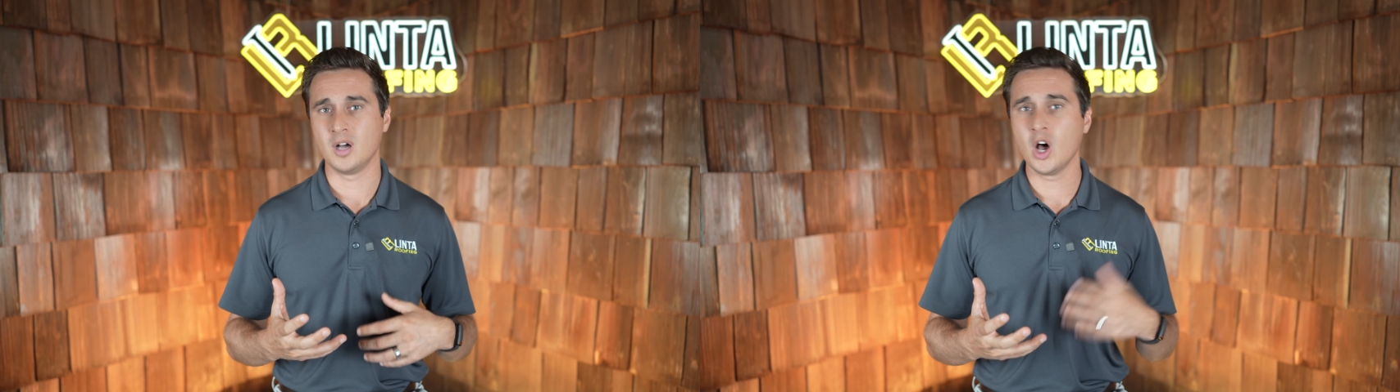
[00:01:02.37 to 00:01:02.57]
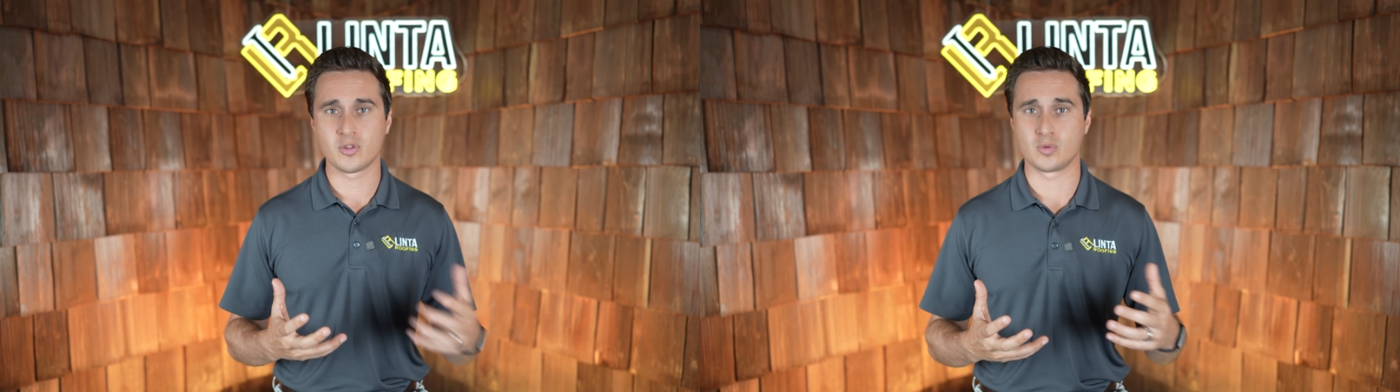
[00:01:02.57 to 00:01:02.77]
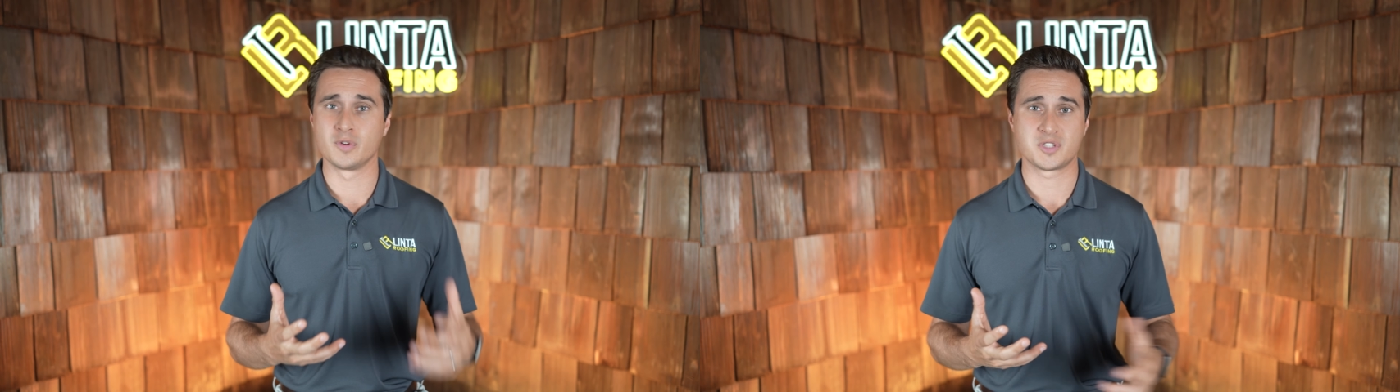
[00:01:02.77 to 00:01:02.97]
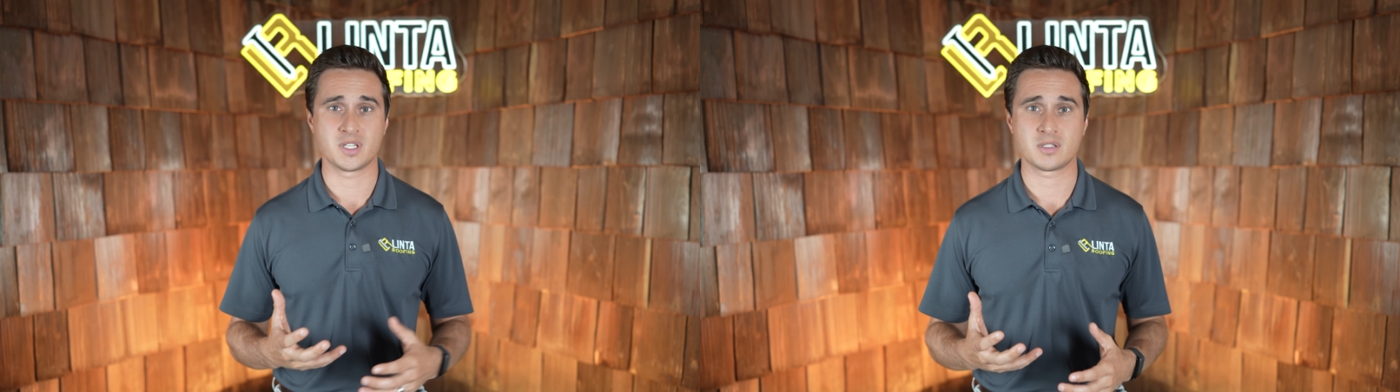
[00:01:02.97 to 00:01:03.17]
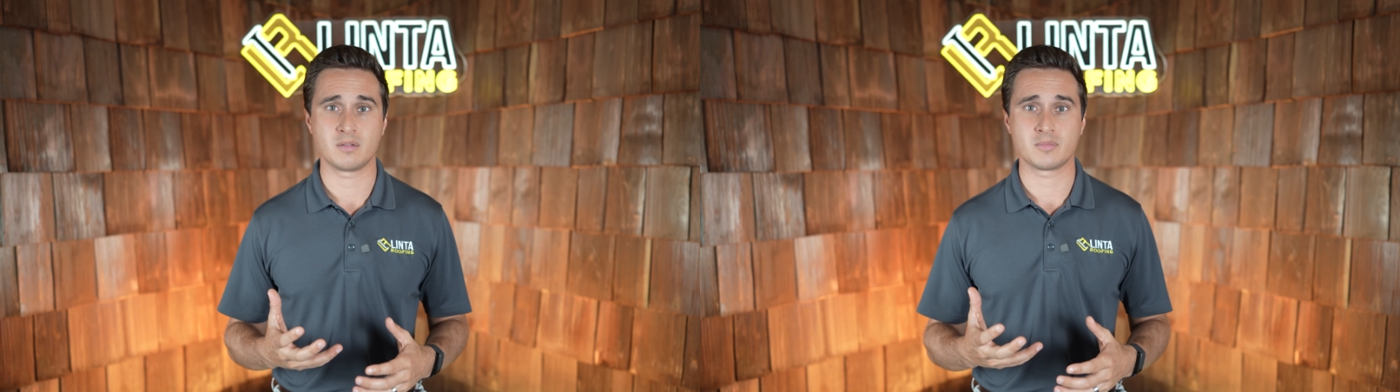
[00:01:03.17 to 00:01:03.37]
other roof
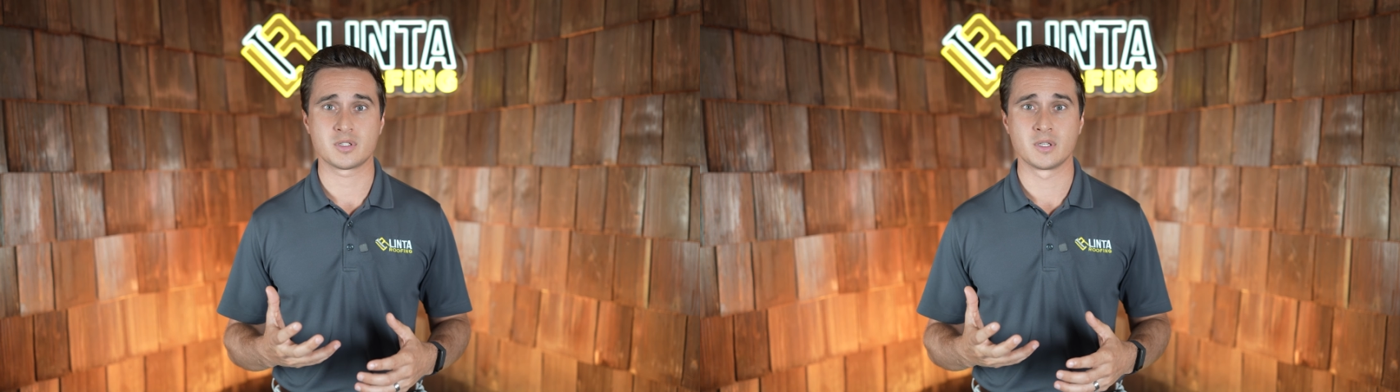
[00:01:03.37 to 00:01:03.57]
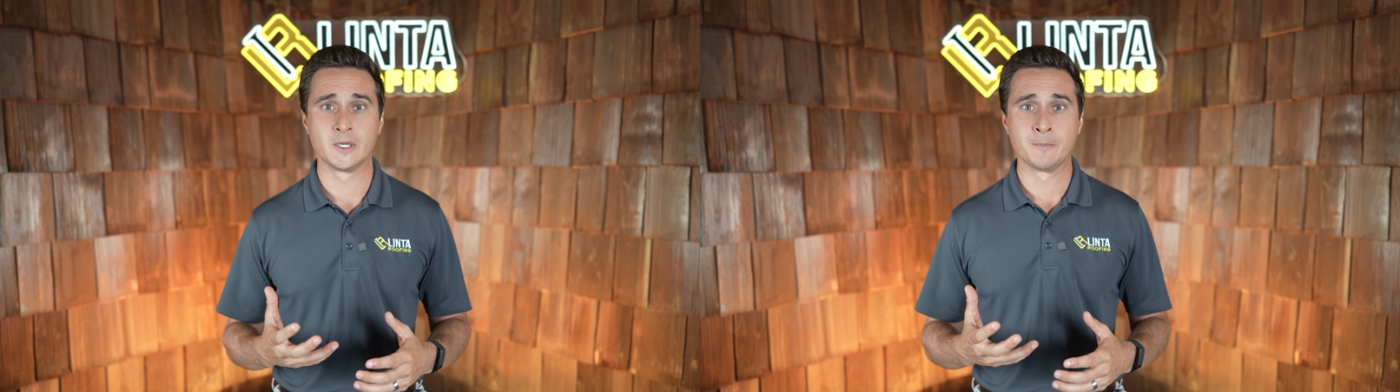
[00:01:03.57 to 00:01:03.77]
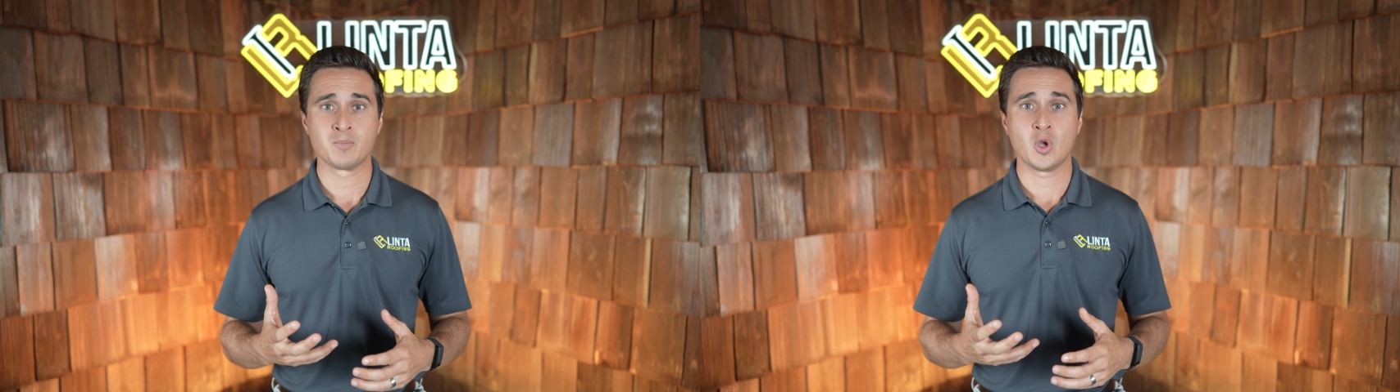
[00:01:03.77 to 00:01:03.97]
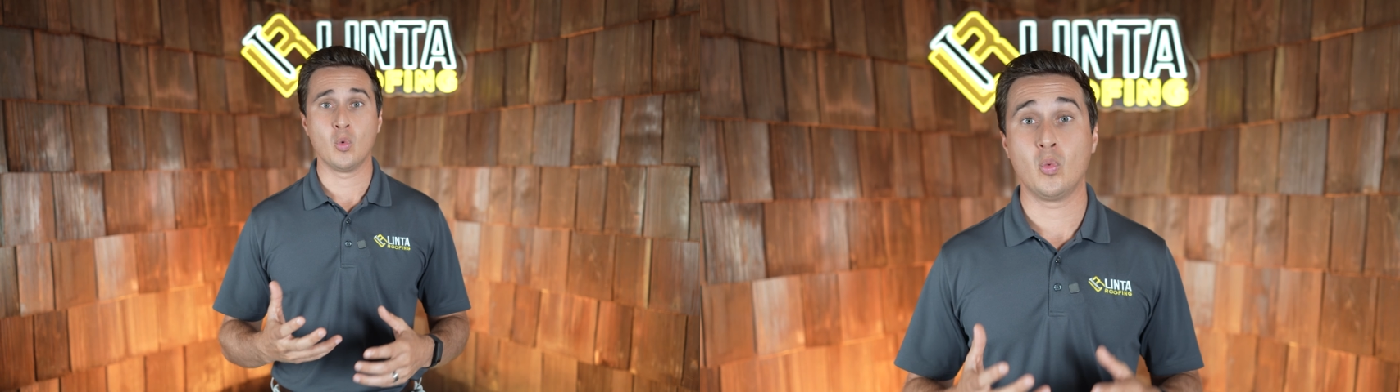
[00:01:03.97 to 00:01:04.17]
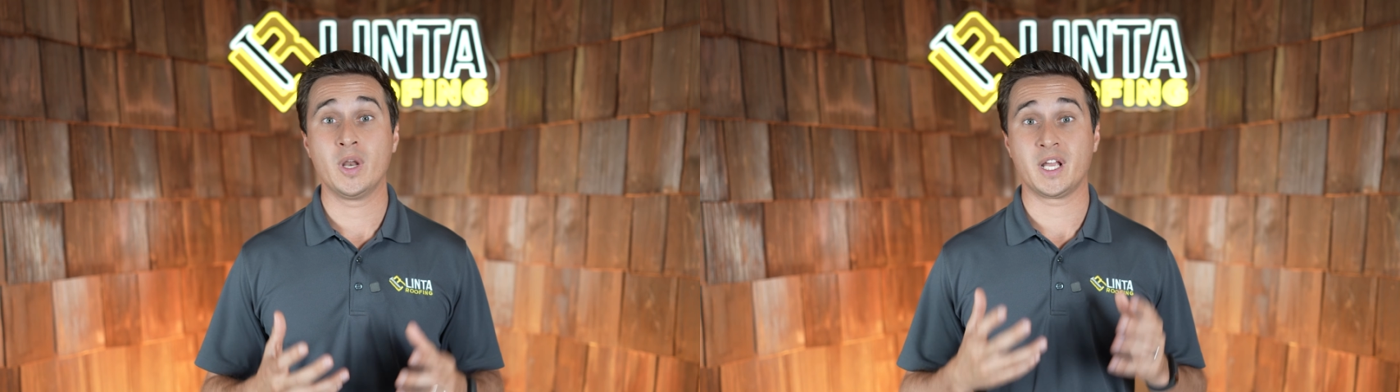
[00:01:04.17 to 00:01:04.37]
systems.
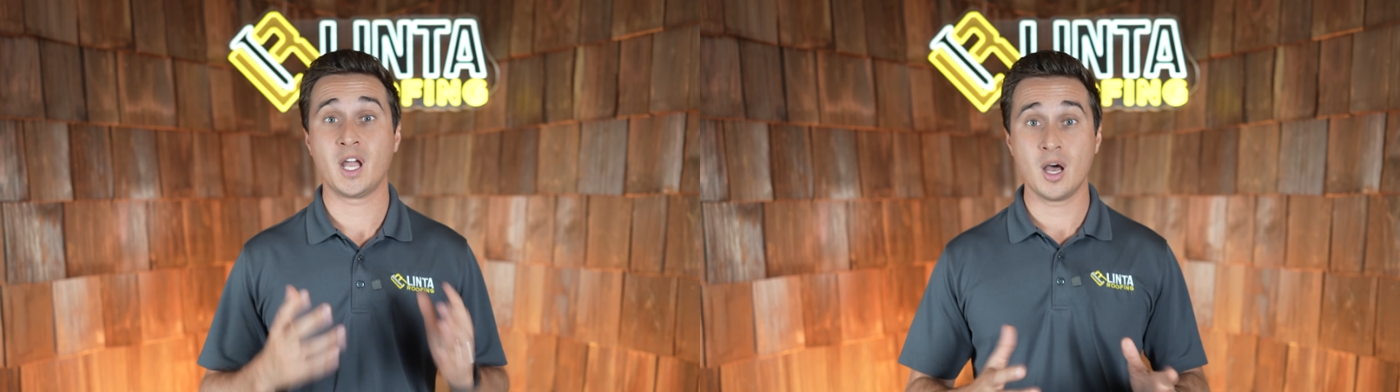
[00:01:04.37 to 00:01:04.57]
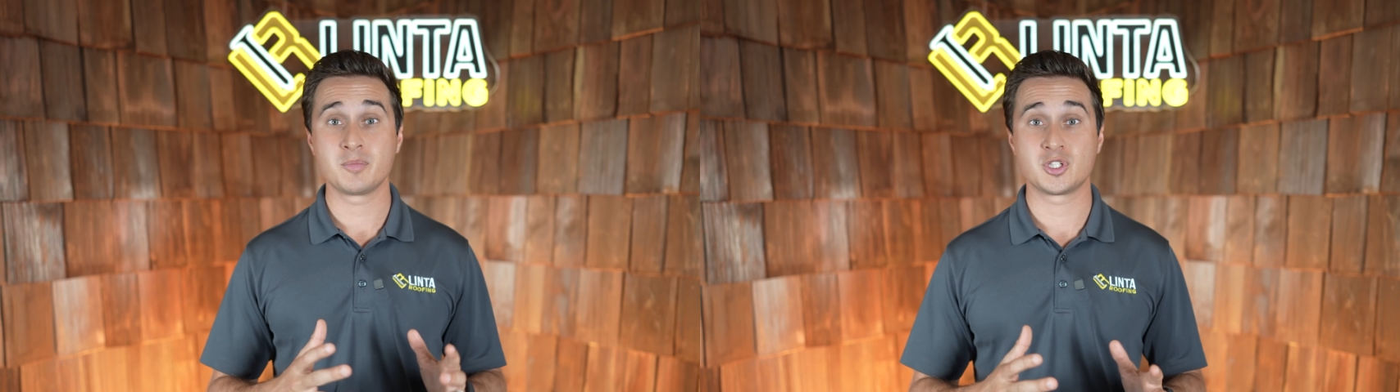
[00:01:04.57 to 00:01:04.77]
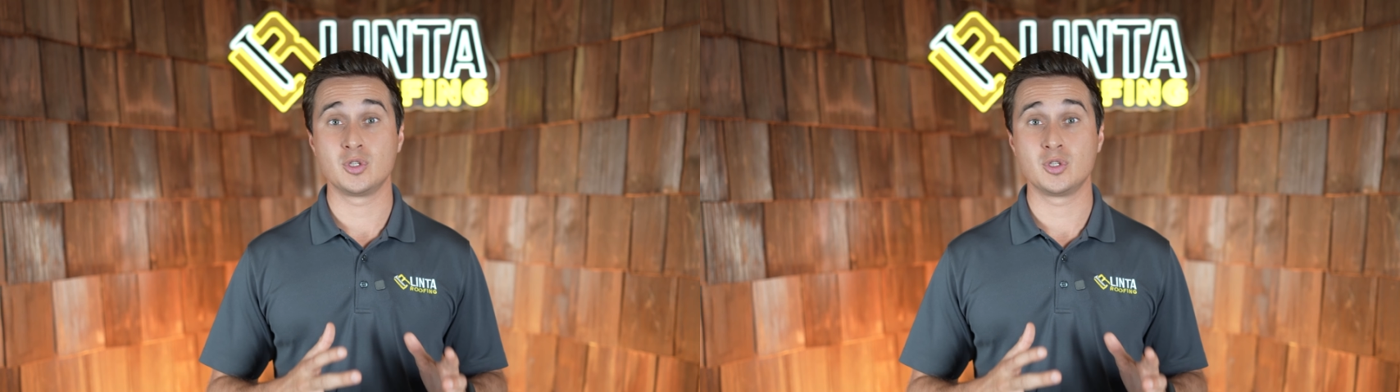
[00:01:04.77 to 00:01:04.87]
When it comes